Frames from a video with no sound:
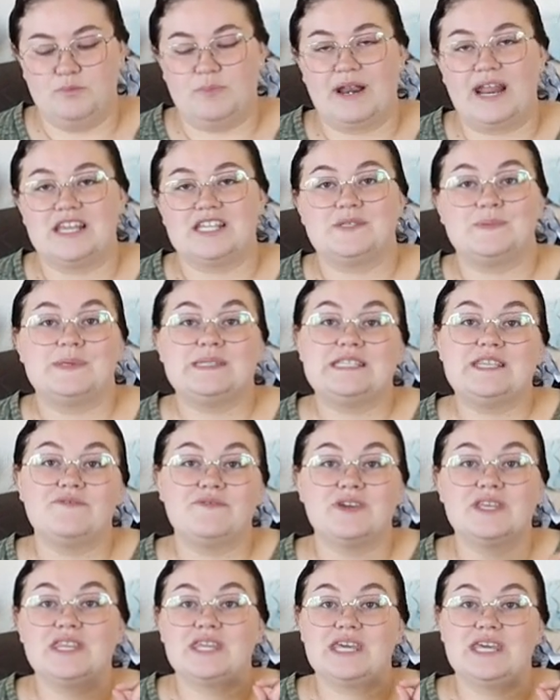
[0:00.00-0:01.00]
But I
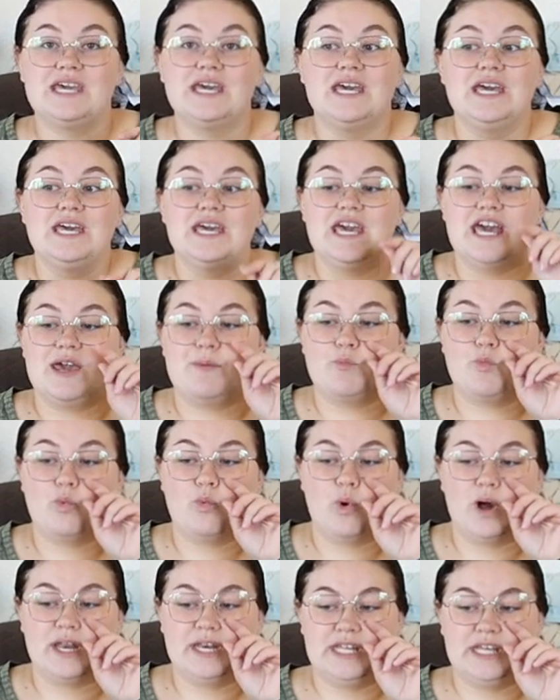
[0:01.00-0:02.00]
specifically am
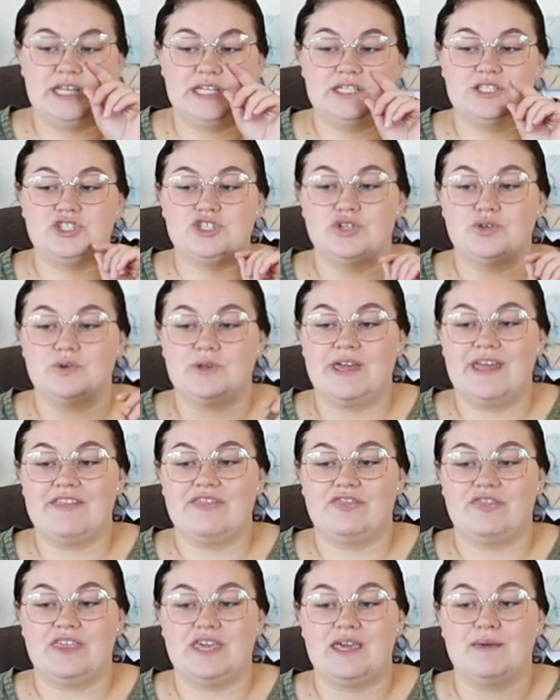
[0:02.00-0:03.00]
wanting to
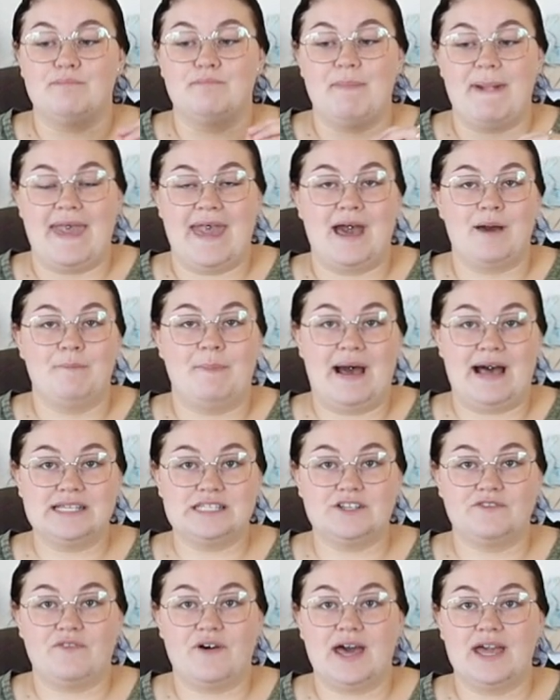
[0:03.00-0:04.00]
get the MAM
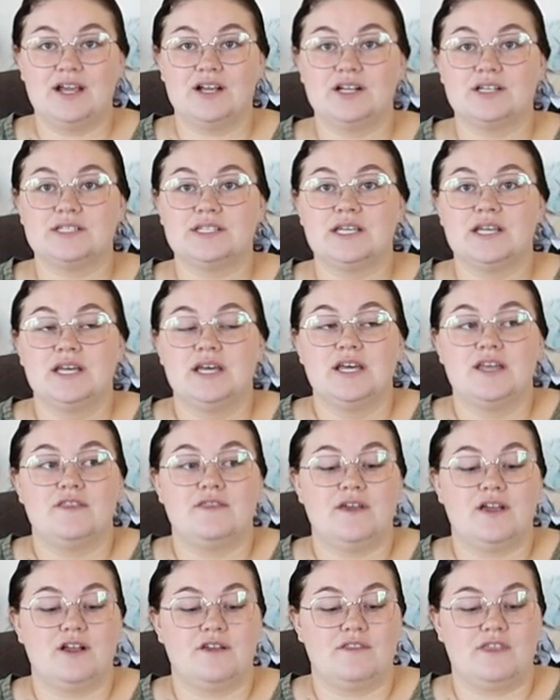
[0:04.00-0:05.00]
pacifiers.
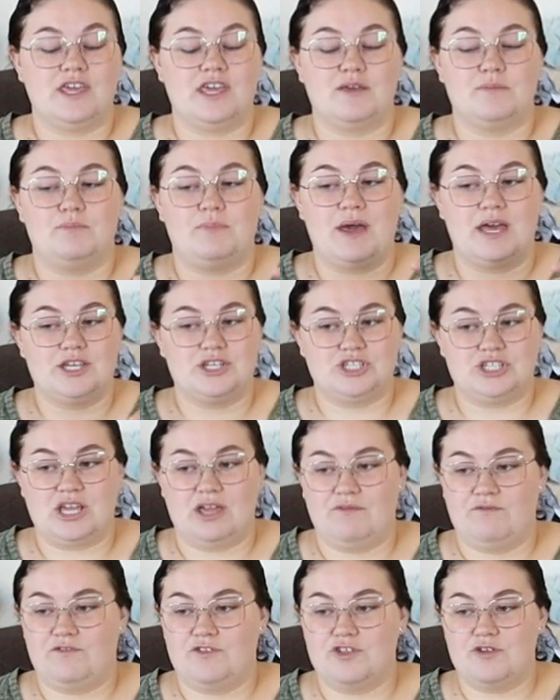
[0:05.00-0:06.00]
They're the best
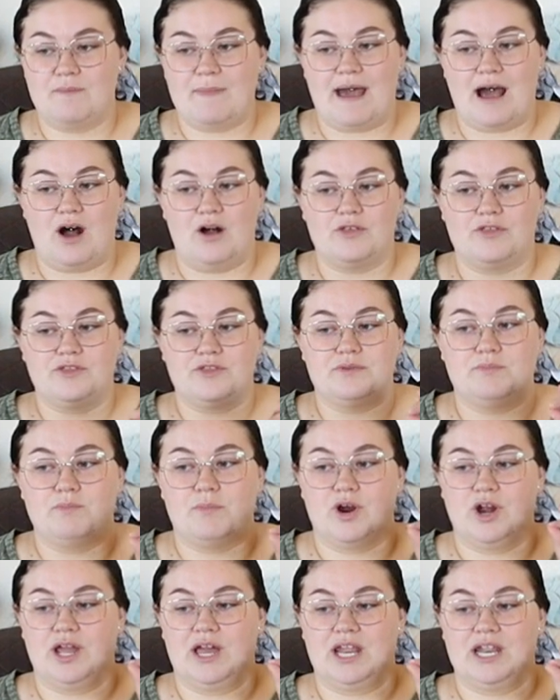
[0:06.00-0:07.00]
shape for the mouth.
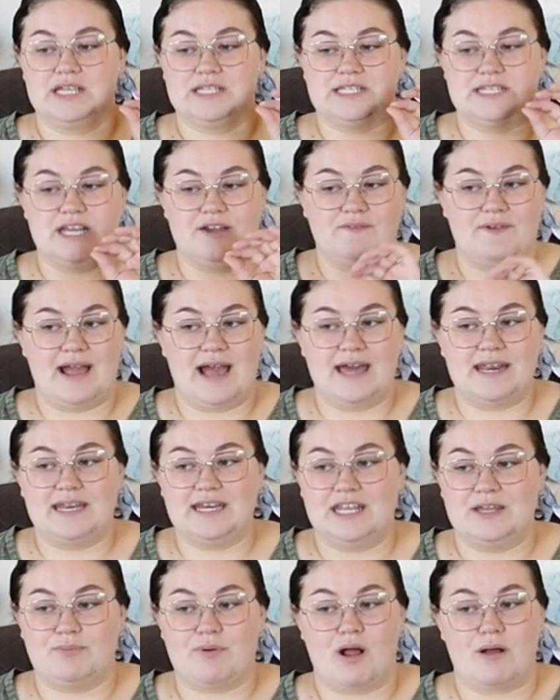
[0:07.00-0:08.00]
Mariana's never had
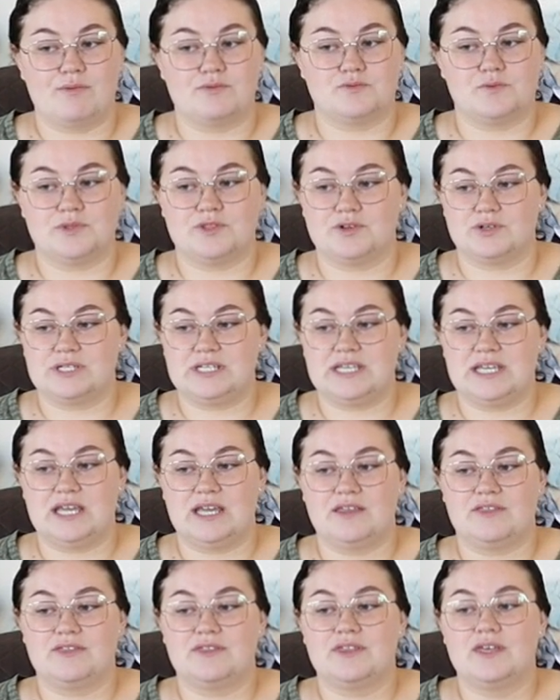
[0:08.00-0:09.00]
any problems with her
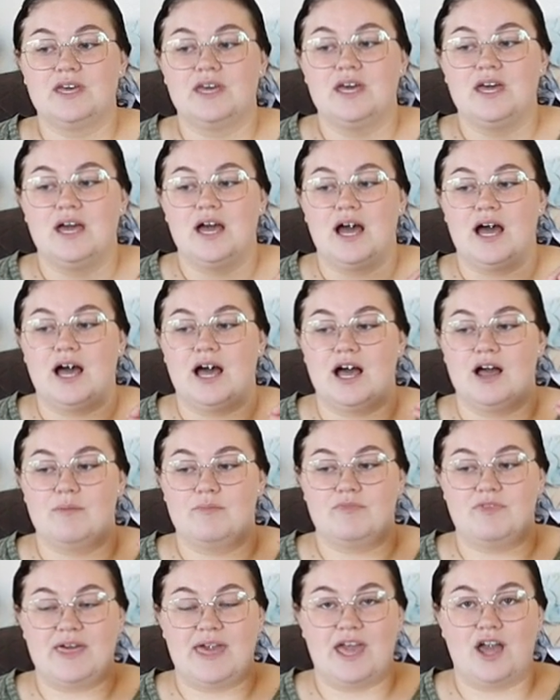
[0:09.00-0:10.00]
teeth.
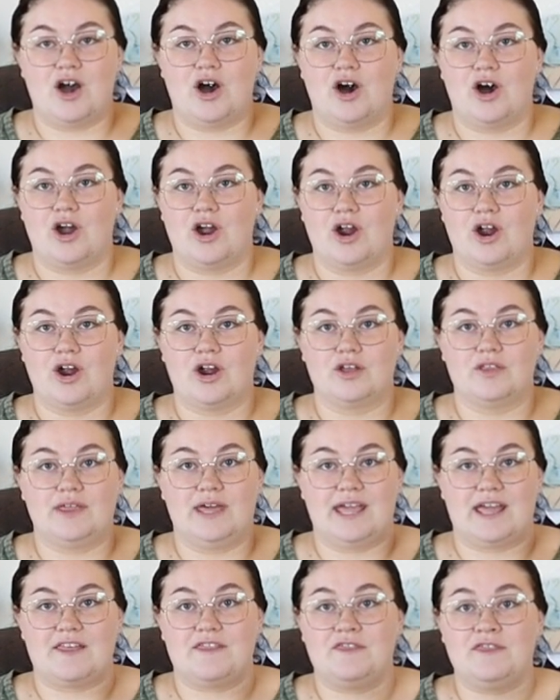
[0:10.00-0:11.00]
They are
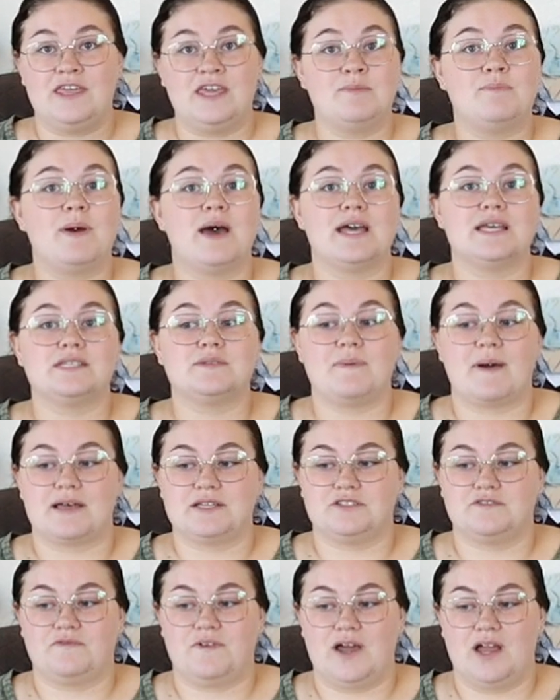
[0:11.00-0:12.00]
like the best
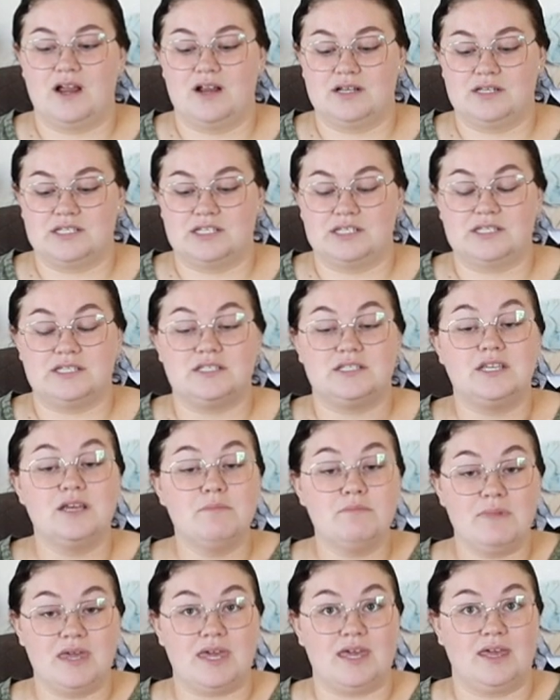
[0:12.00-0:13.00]
pacifiers to
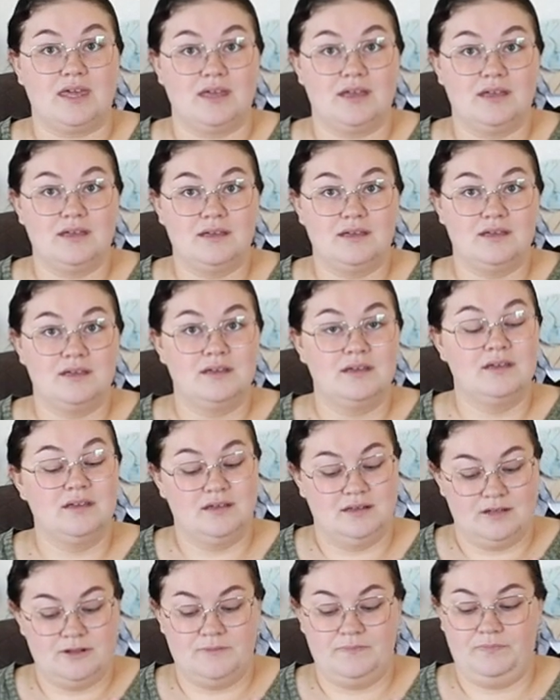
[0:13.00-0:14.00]
me
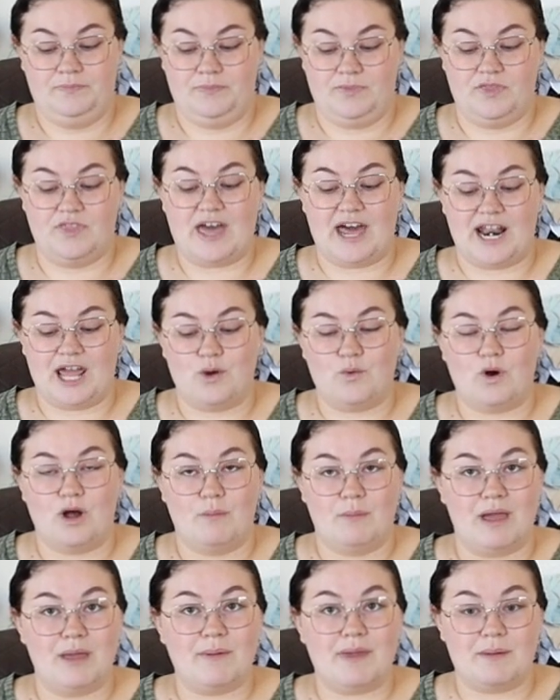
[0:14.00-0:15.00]
that I
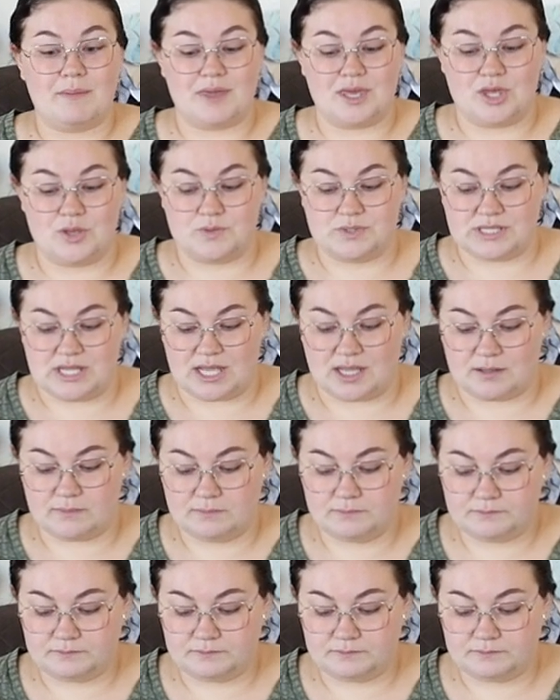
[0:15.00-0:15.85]
want my baby using.